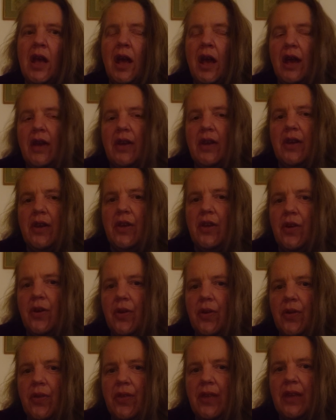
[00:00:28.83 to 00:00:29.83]
And I
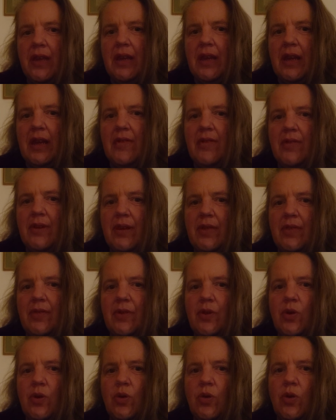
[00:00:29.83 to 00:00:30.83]
know that even if you're